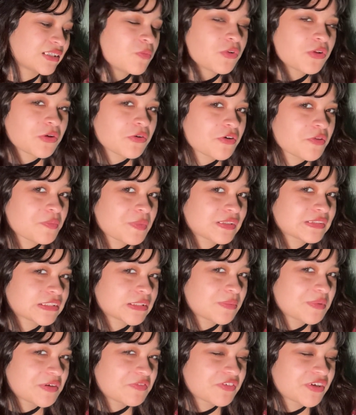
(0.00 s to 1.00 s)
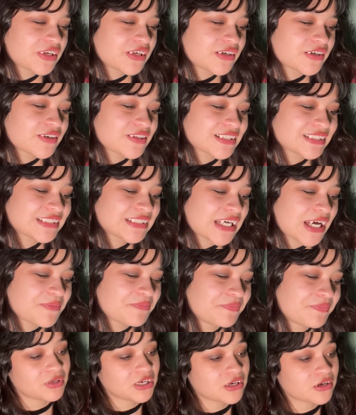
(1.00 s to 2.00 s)
we'll go with balsamic vinegar this time.
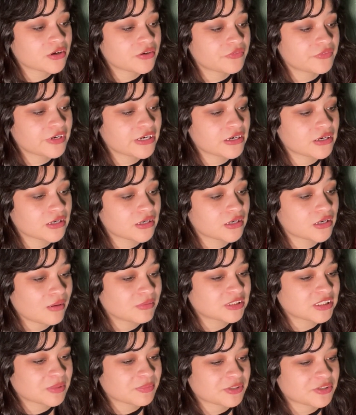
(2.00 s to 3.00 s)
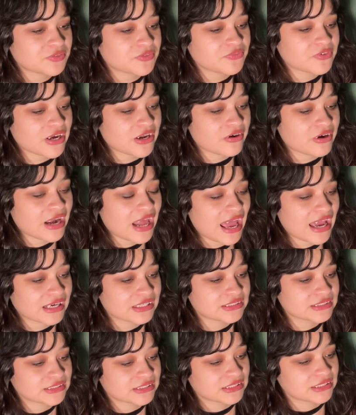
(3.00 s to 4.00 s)
Pick a career. I'm a cartoon writer and
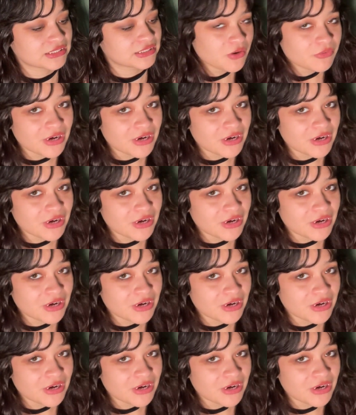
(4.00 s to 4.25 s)
actor.